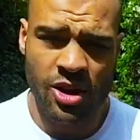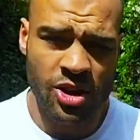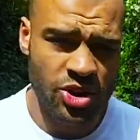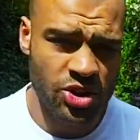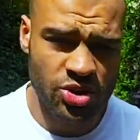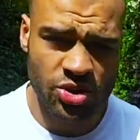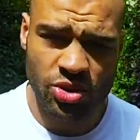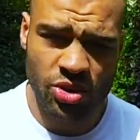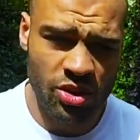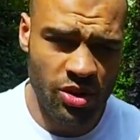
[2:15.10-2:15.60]

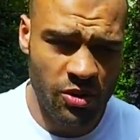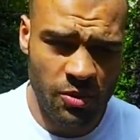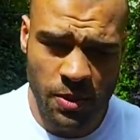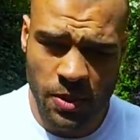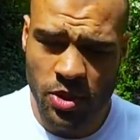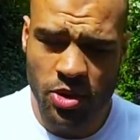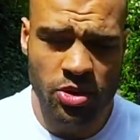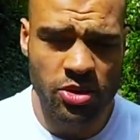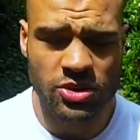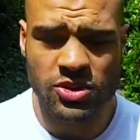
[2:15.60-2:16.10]
Sure,
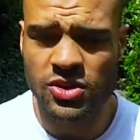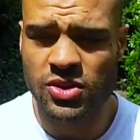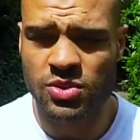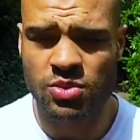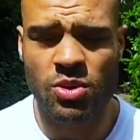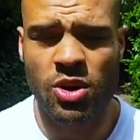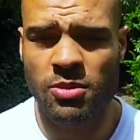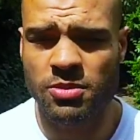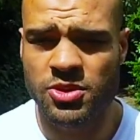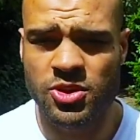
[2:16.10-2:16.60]
you could
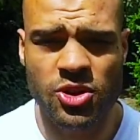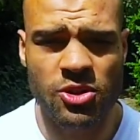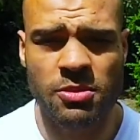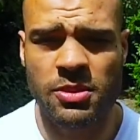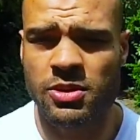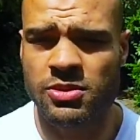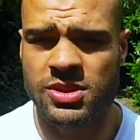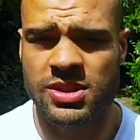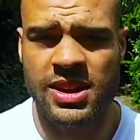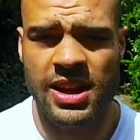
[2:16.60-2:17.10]
swap 2
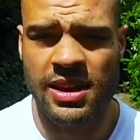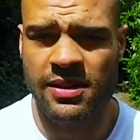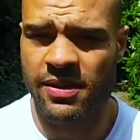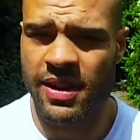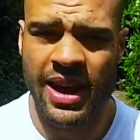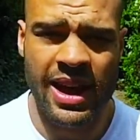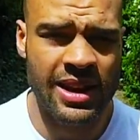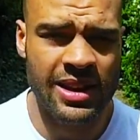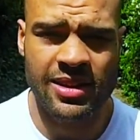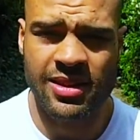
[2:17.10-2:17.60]
meals a day
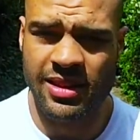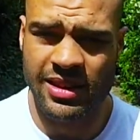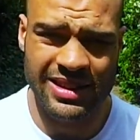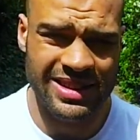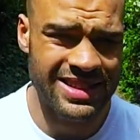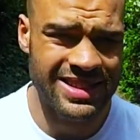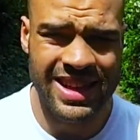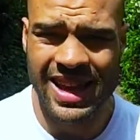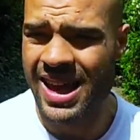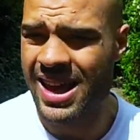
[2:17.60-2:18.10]
for anything,
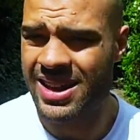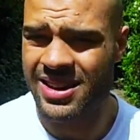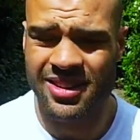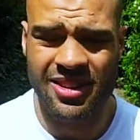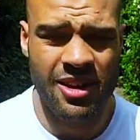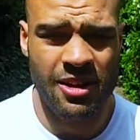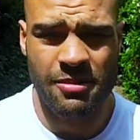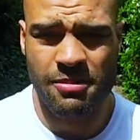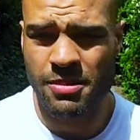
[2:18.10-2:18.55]
sand,